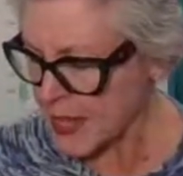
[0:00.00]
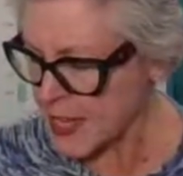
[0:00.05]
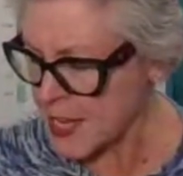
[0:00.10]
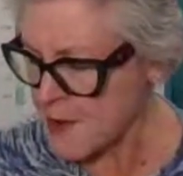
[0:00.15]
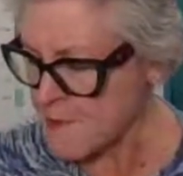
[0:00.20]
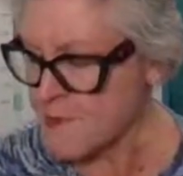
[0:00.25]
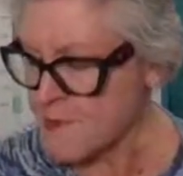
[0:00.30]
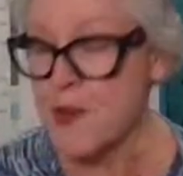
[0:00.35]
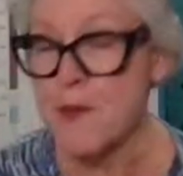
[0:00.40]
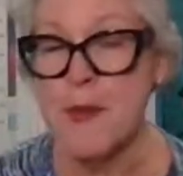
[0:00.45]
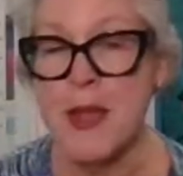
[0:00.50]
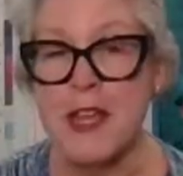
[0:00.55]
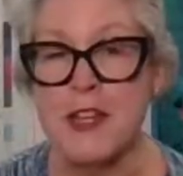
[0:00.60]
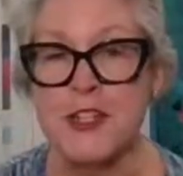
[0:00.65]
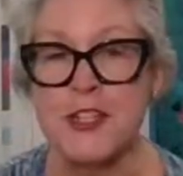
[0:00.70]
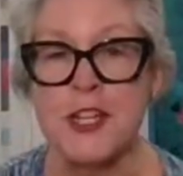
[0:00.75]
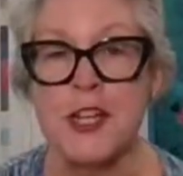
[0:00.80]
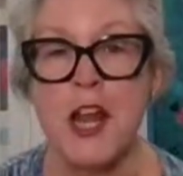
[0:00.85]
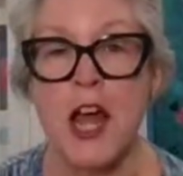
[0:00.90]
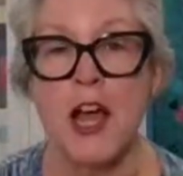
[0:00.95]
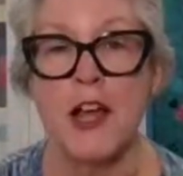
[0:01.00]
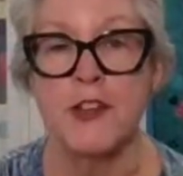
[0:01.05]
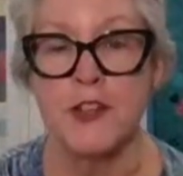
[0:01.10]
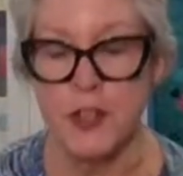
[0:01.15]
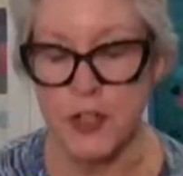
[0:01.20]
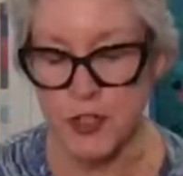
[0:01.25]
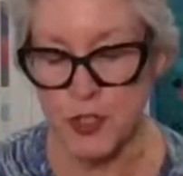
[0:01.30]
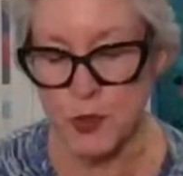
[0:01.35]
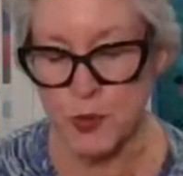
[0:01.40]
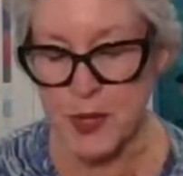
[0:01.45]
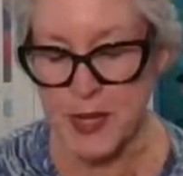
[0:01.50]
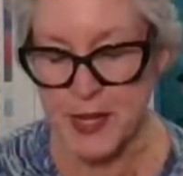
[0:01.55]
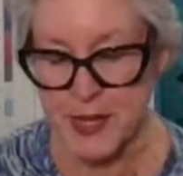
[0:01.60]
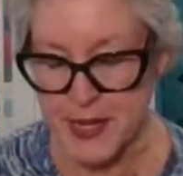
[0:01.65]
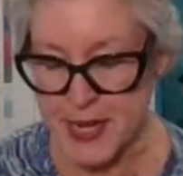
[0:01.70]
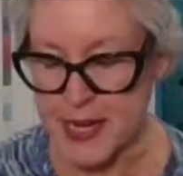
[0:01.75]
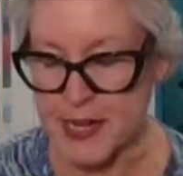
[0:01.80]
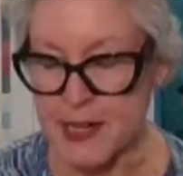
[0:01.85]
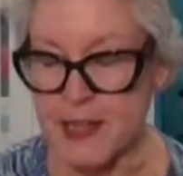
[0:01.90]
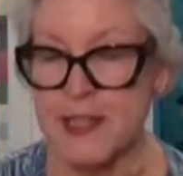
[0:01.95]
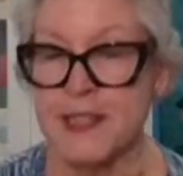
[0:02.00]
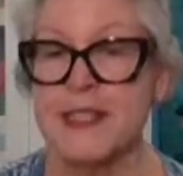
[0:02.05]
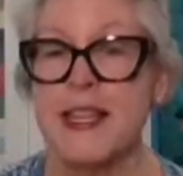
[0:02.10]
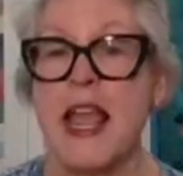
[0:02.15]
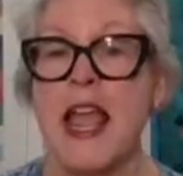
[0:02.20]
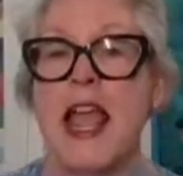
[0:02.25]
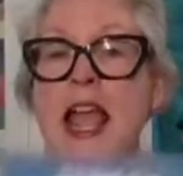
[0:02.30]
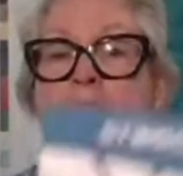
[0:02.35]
information on your twin needles,